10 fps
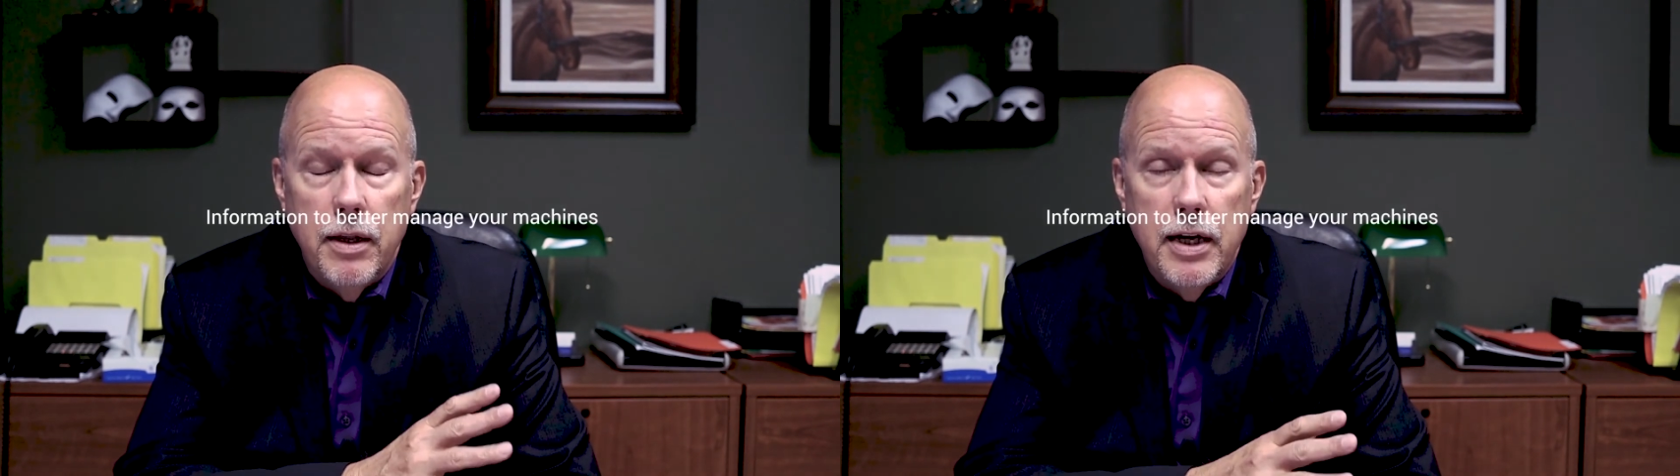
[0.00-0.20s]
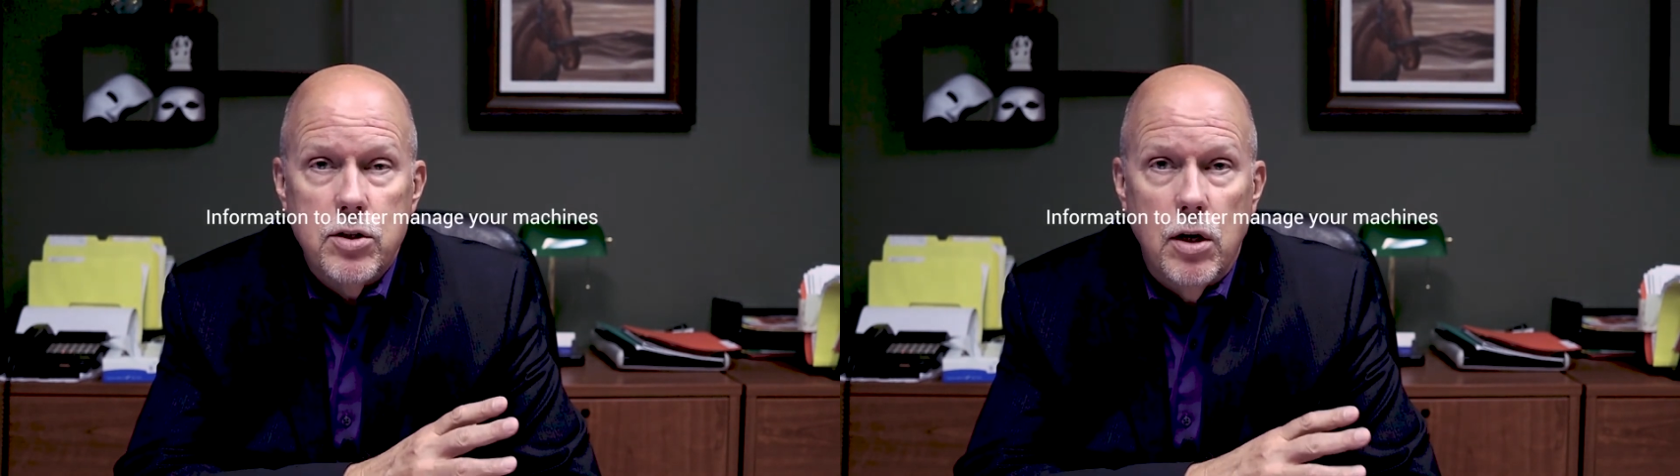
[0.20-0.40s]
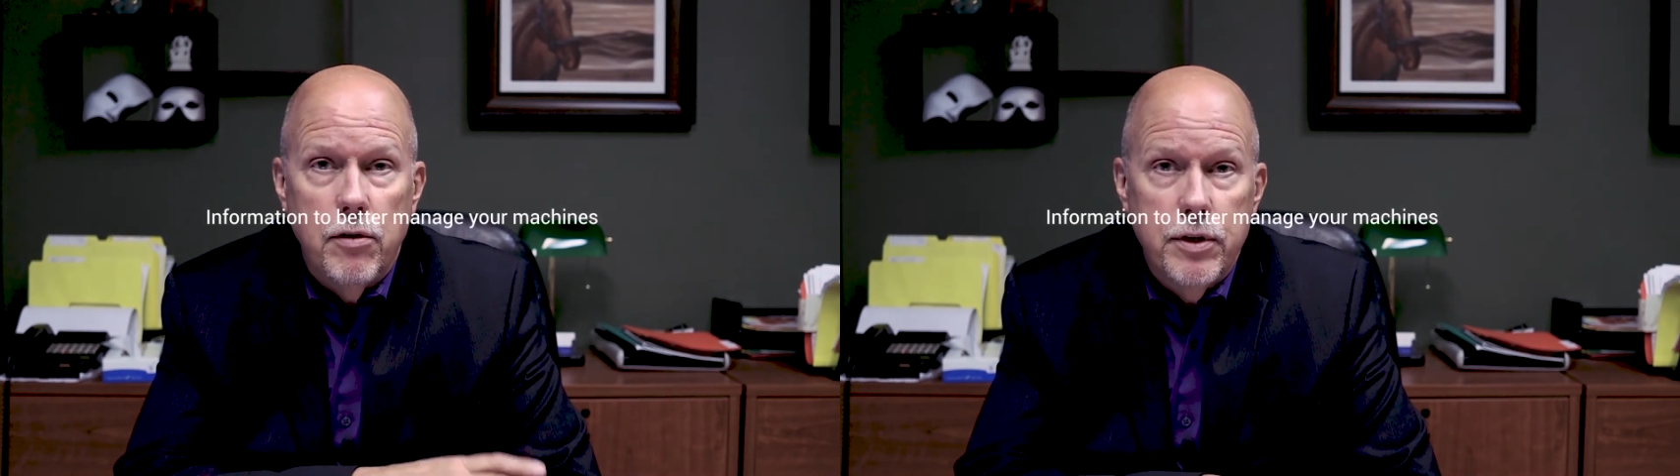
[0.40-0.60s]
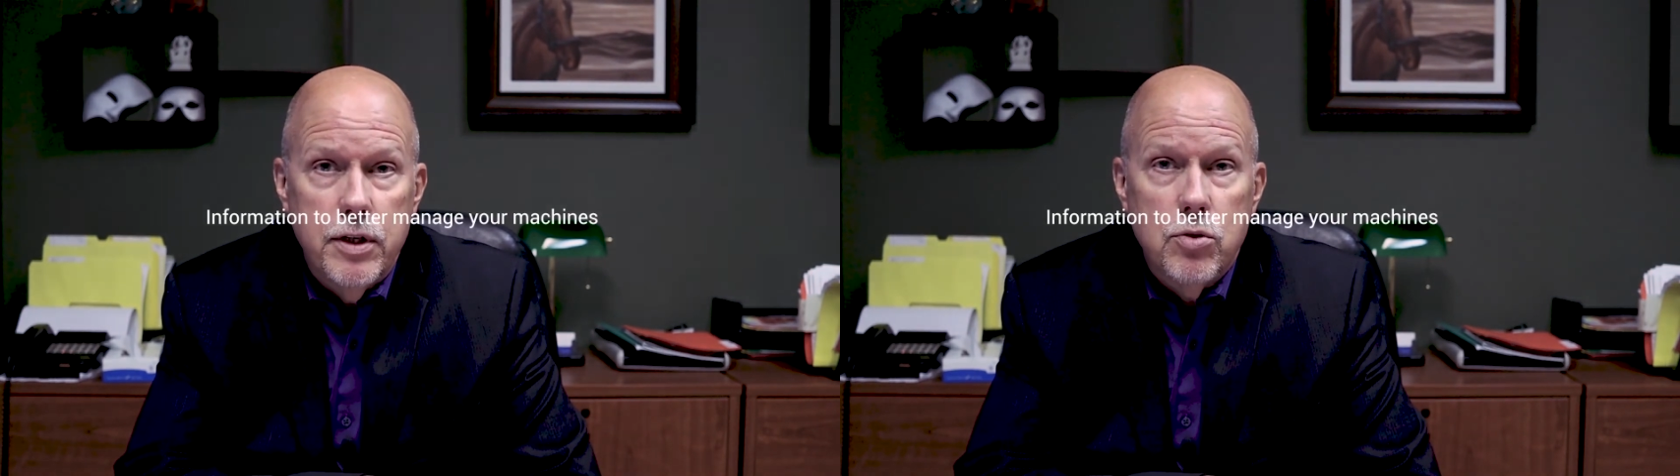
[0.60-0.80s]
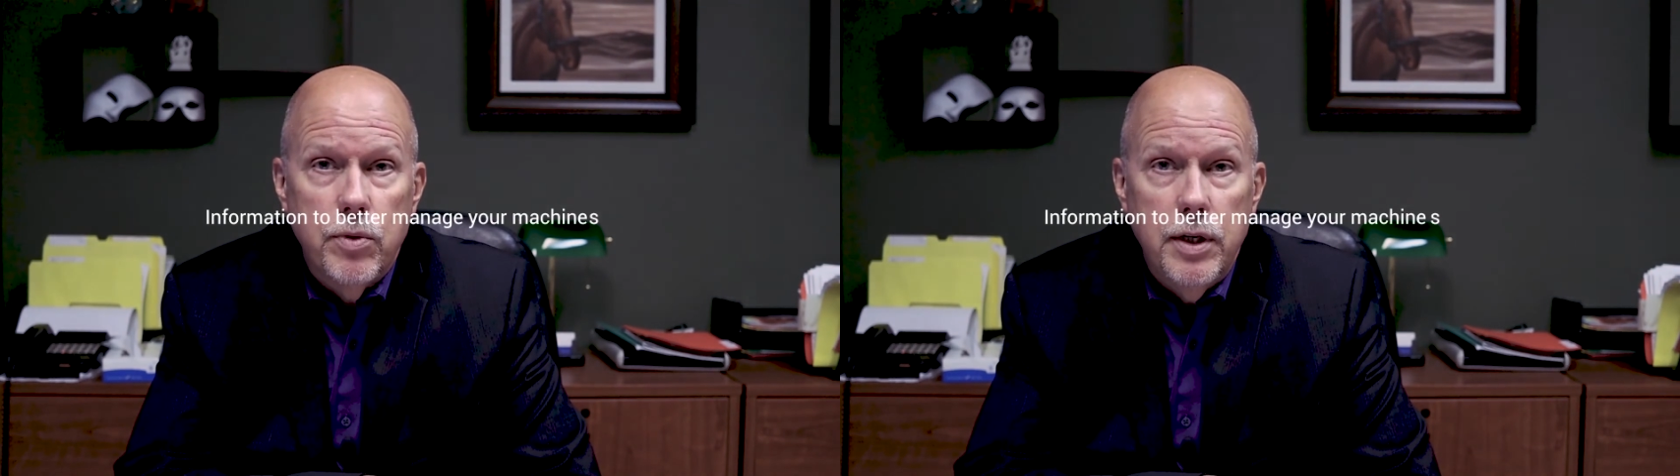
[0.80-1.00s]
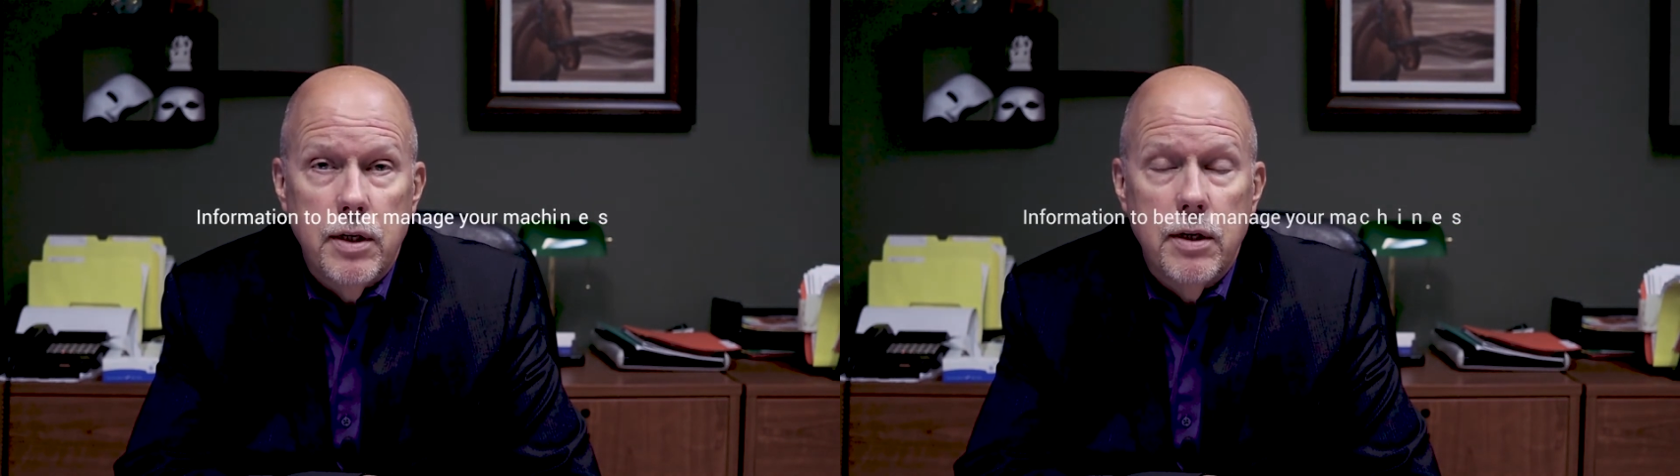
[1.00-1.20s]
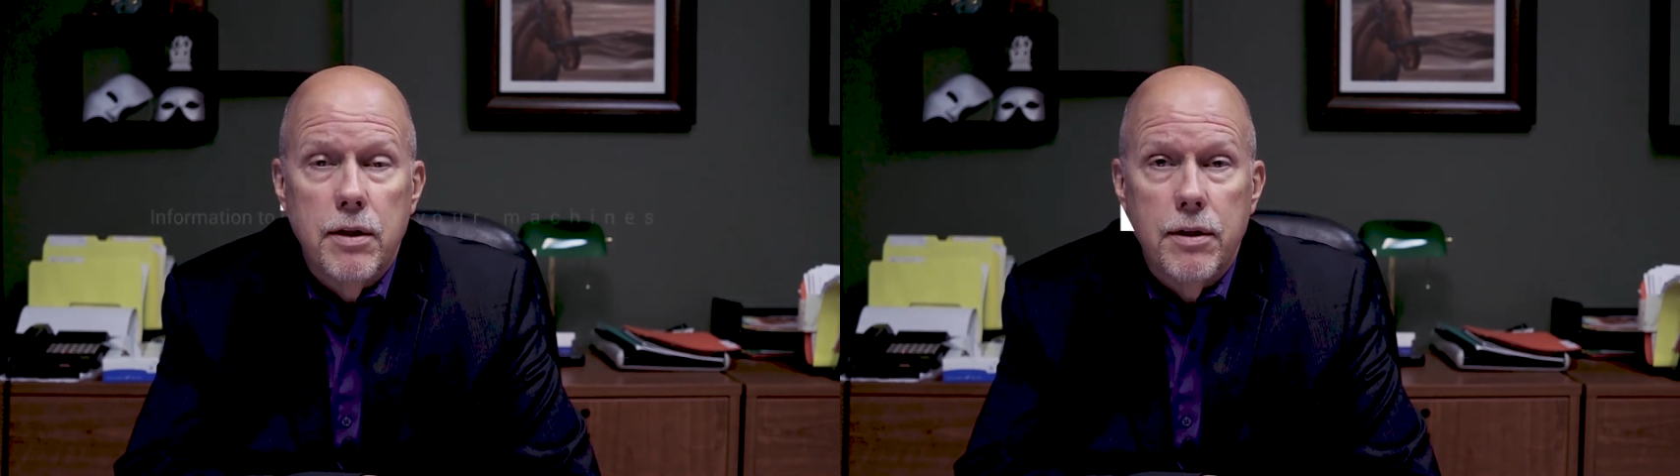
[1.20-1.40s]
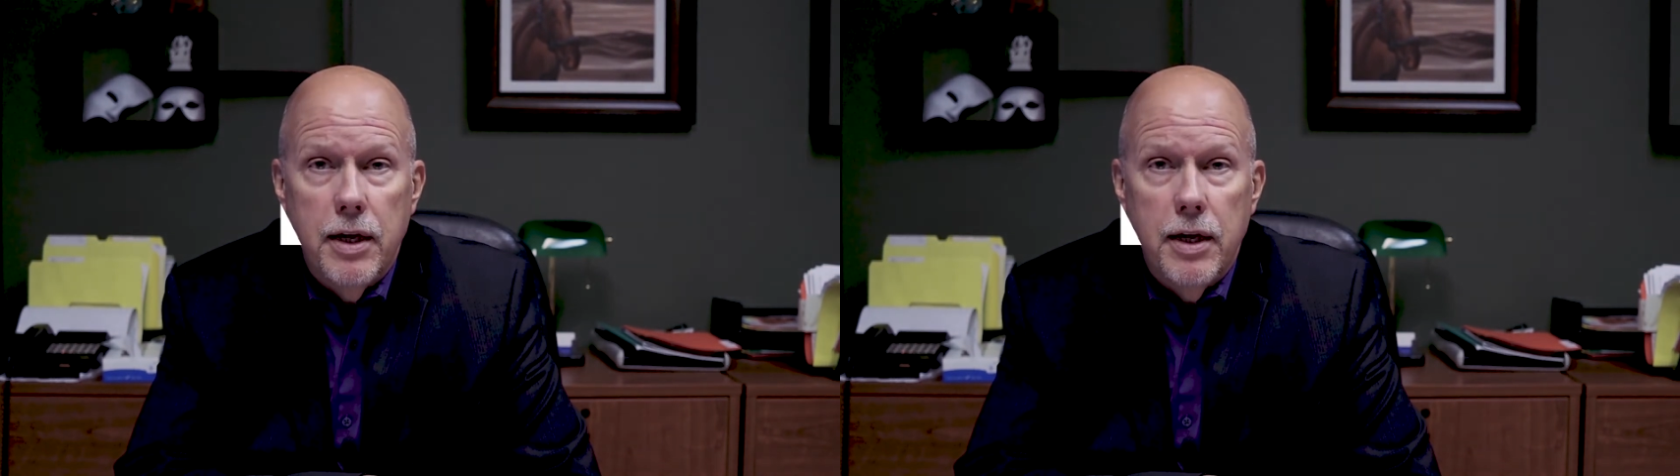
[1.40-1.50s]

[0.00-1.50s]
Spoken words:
That's all for this week.